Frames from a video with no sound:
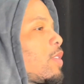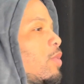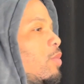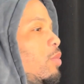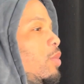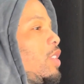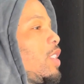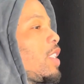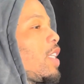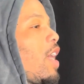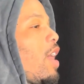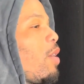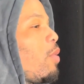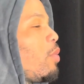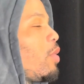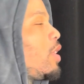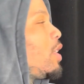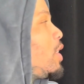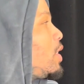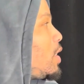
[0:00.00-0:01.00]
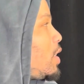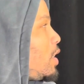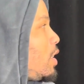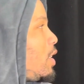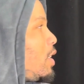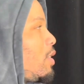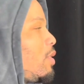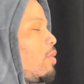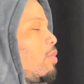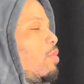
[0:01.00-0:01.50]
we just gotta wait and
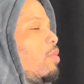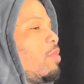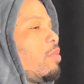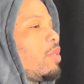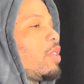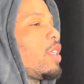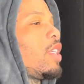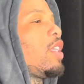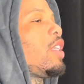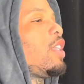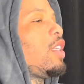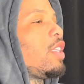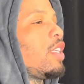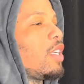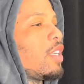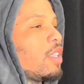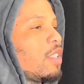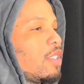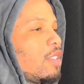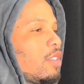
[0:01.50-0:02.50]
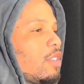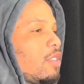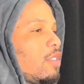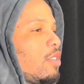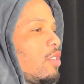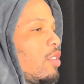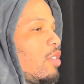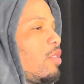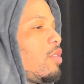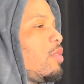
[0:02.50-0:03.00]
see when we get in there.
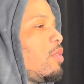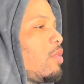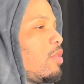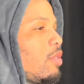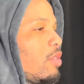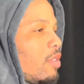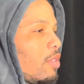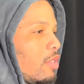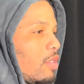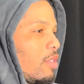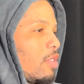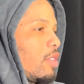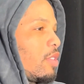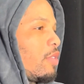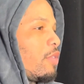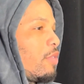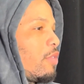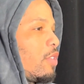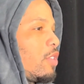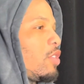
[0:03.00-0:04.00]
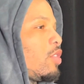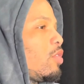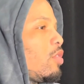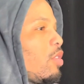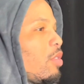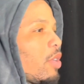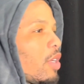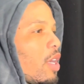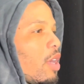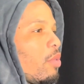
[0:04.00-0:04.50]
You know, for sure,
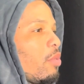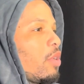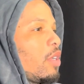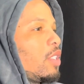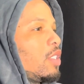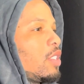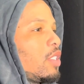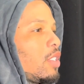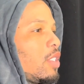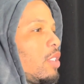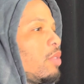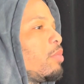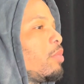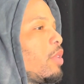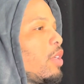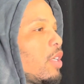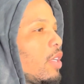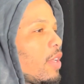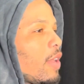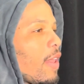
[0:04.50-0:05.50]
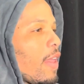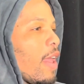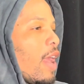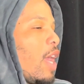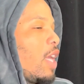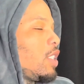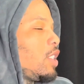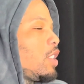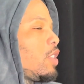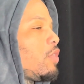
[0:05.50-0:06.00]
gotta wait and see. But
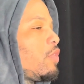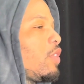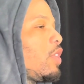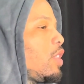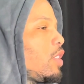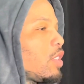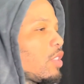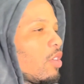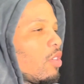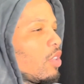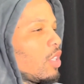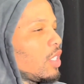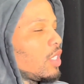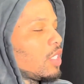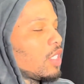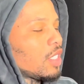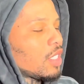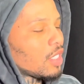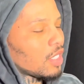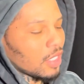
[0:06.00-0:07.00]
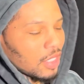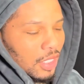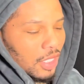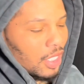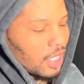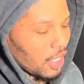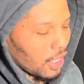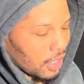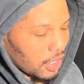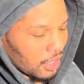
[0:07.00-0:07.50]
I just feel as though he just he
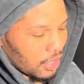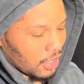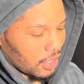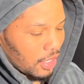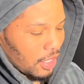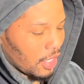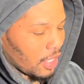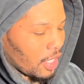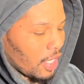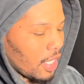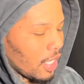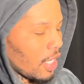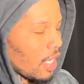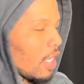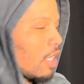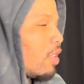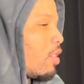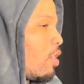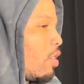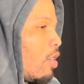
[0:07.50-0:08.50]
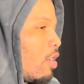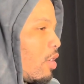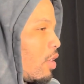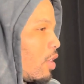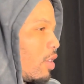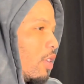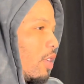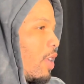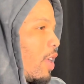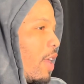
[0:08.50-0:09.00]
ain't, he ain't got the uh,
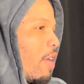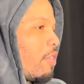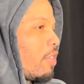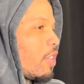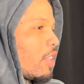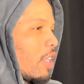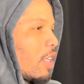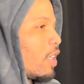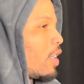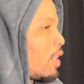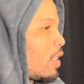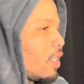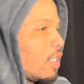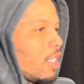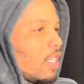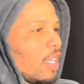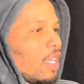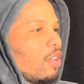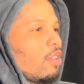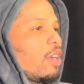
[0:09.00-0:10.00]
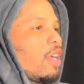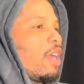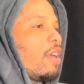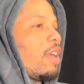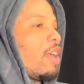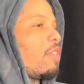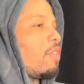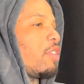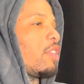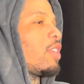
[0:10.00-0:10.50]
everything. He don't
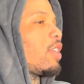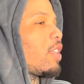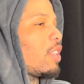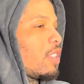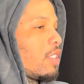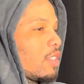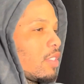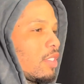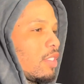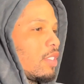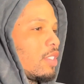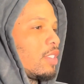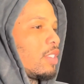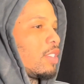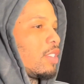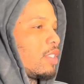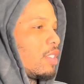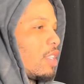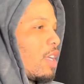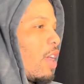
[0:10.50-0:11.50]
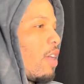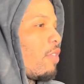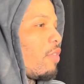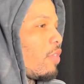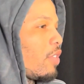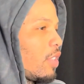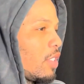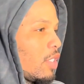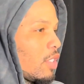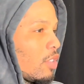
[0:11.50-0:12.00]
have everything. I
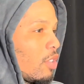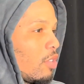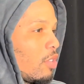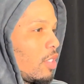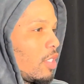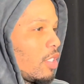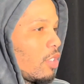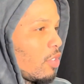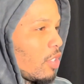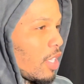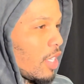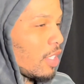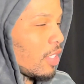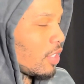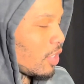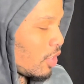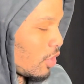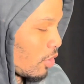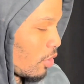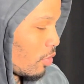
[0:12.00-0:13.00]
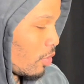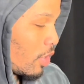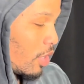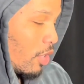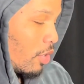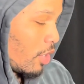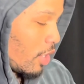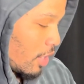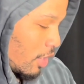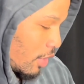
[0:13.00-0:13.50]
feel as though he gonna have to show. He
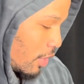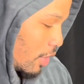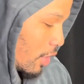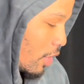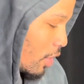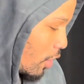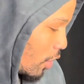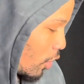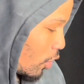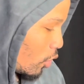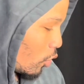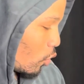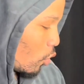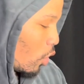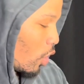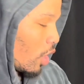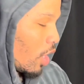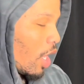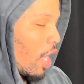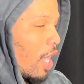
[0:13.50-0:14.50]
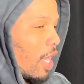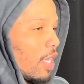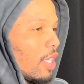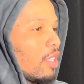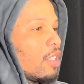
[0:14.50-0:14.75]
gonna have to do a lot